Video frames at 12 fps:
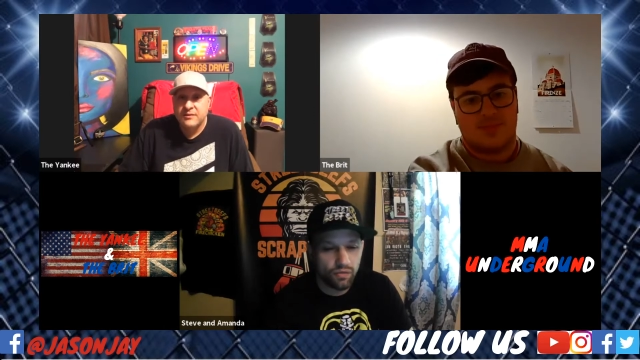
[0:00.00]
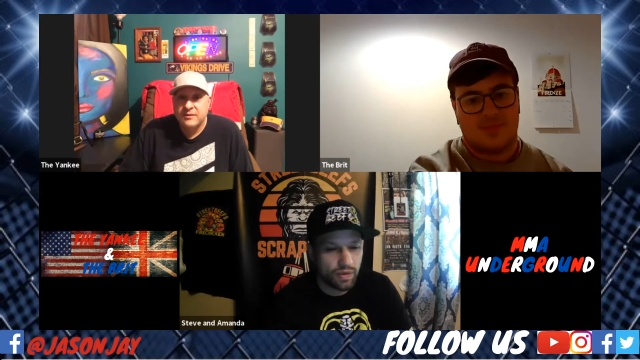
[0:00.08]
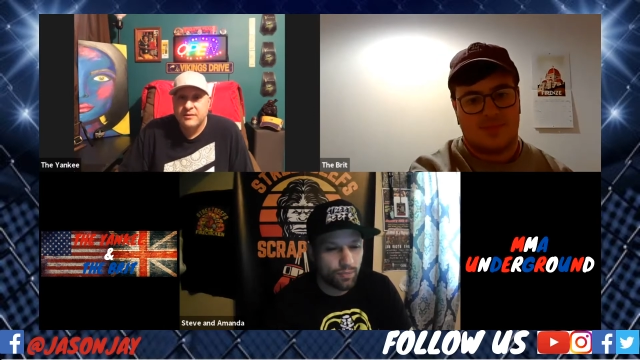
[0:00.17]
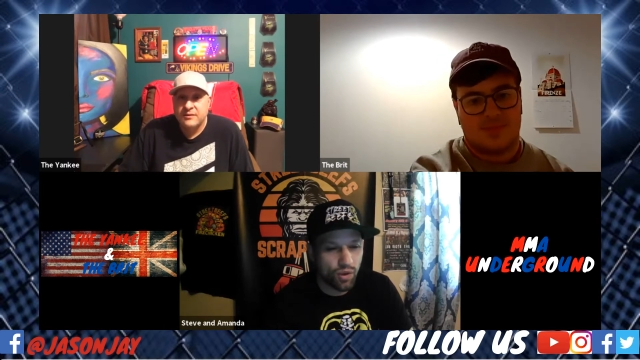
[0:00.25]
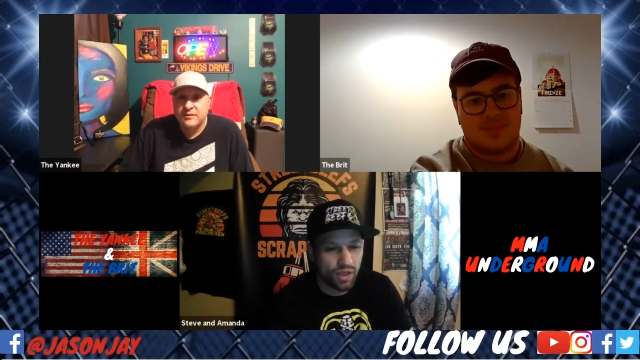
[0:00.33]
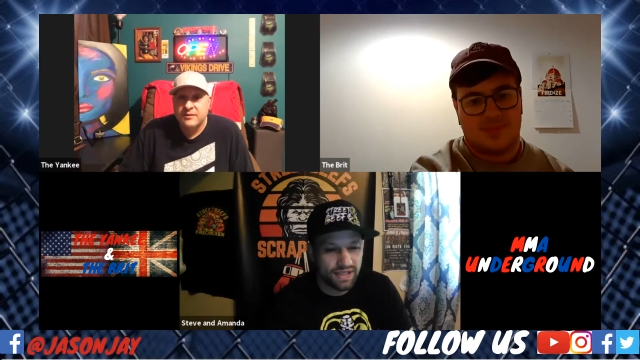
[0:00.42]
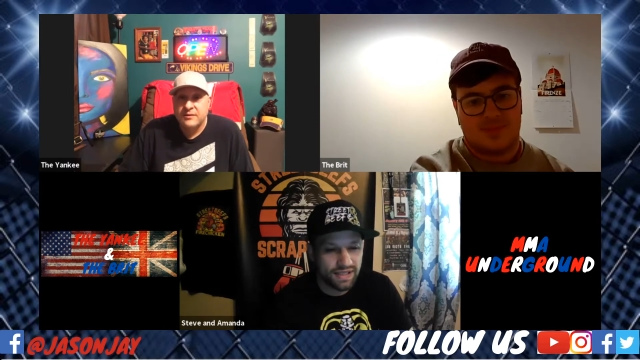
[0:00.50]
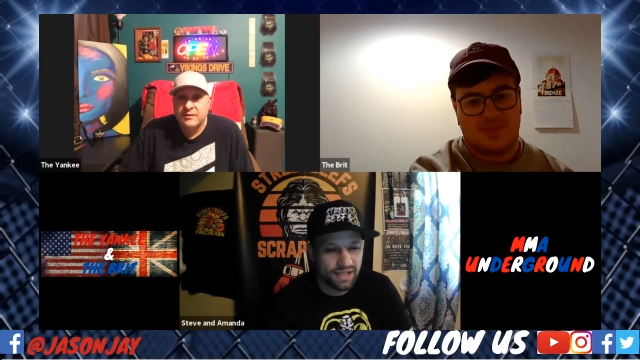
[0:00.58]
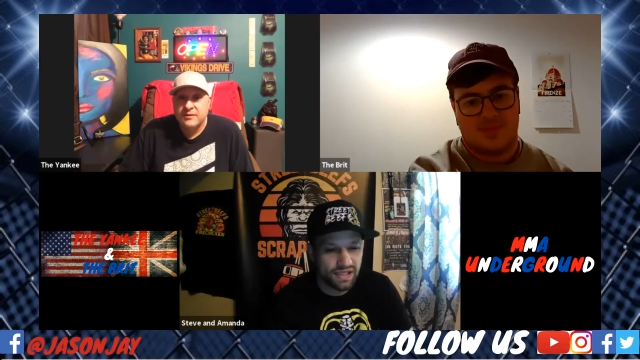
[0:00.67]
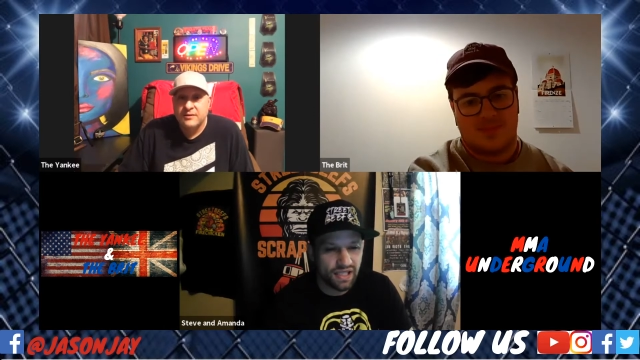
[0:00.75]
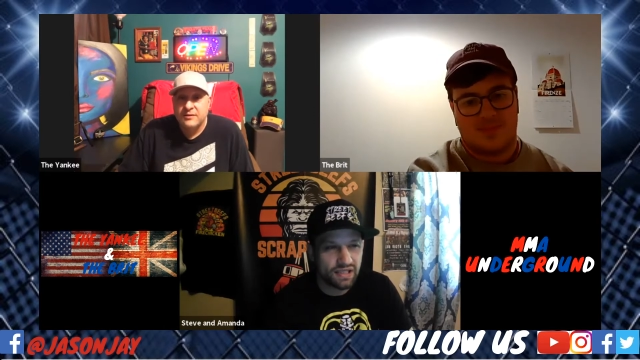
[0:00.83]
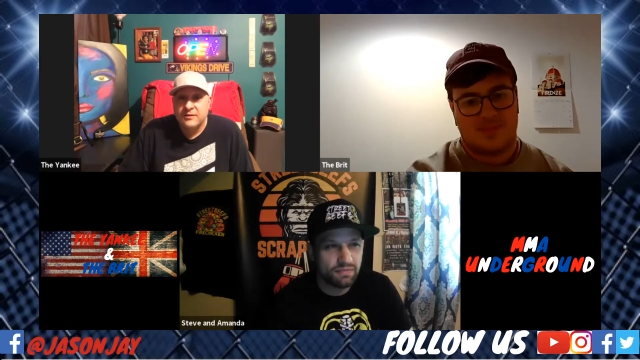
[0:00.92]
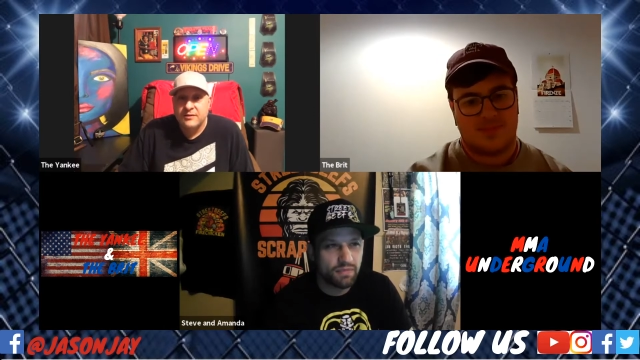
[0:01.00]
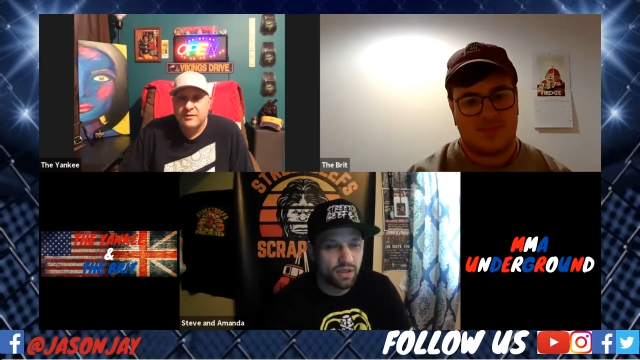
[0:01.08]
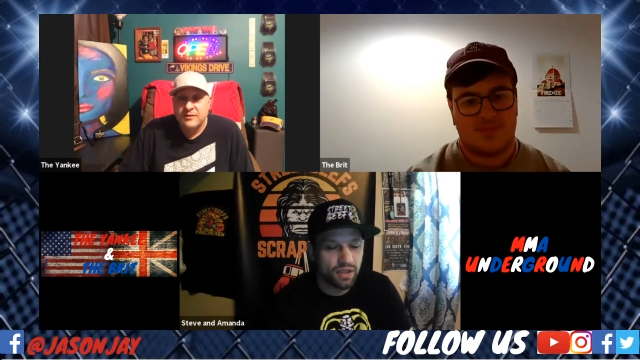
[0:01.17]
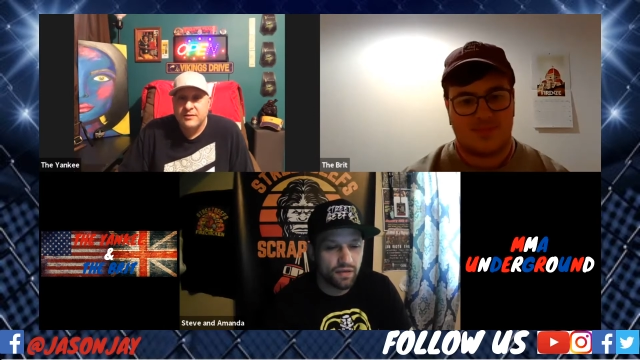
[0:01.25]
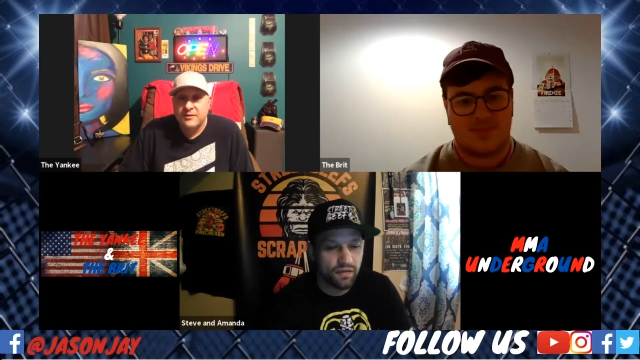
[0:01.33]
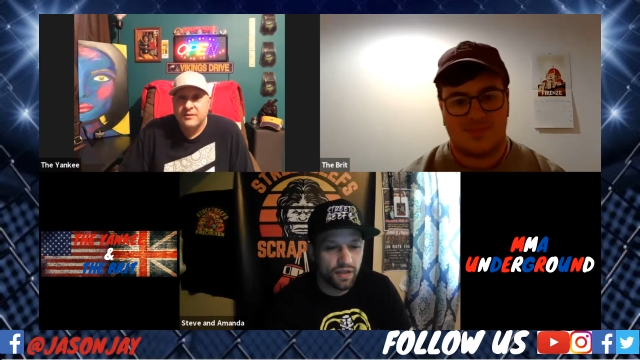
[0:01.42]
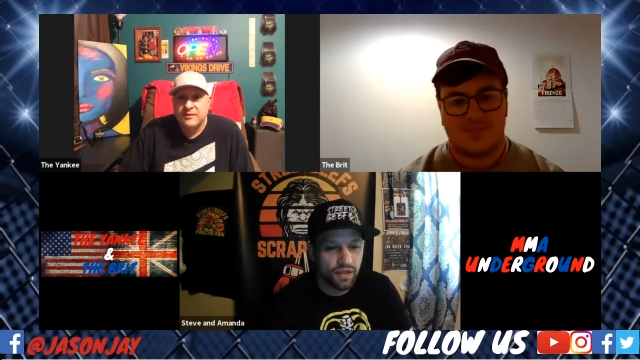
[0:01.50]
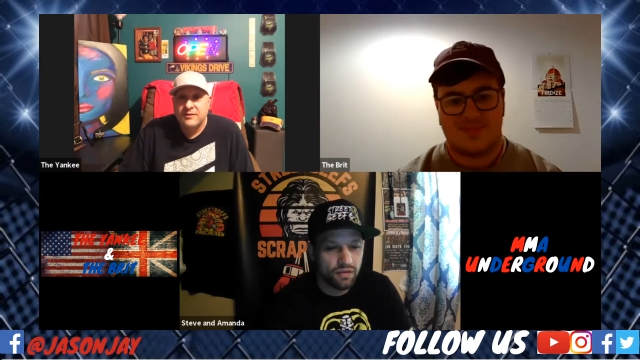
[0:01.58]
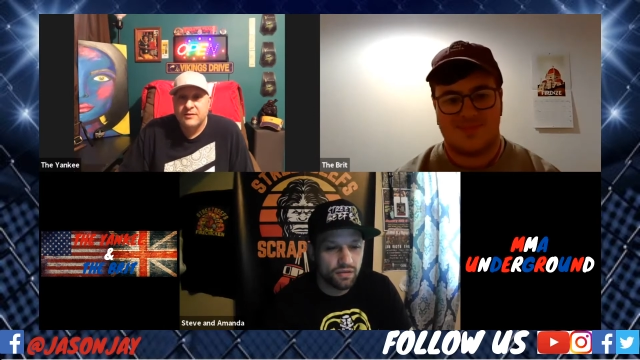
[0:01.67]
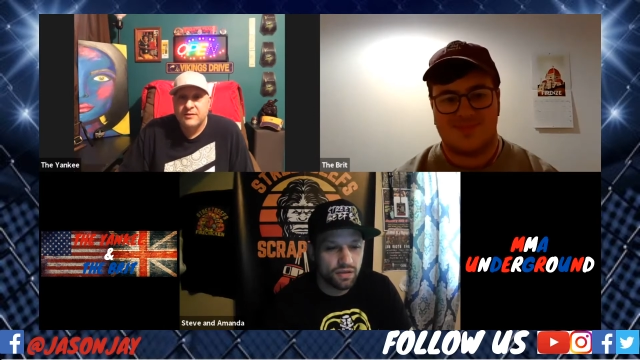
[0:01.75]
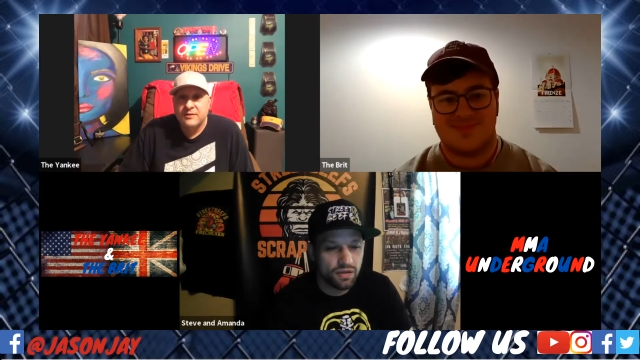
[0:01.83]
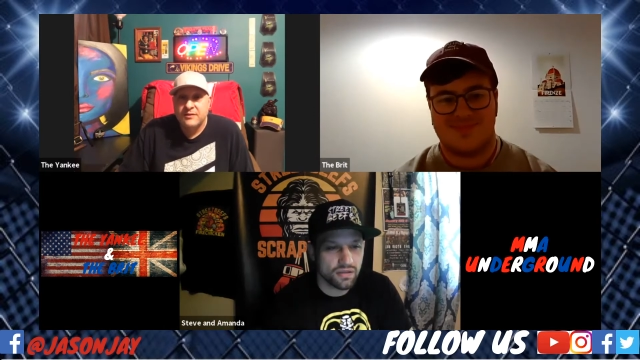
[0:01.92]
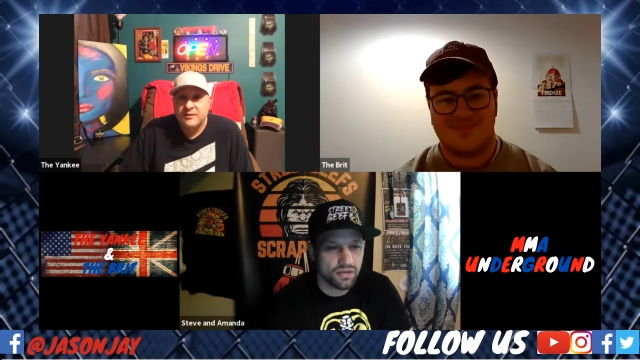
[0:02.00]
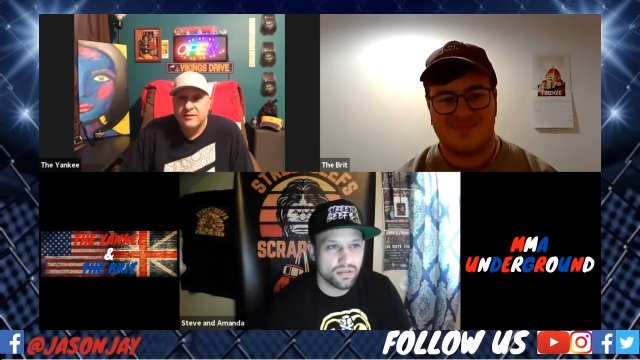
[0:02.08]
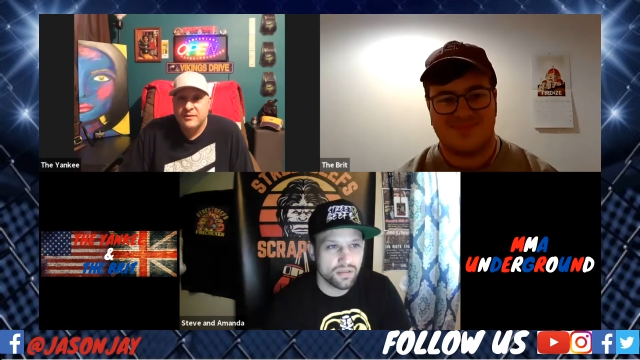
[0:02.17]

Speaker 1: three point six million views.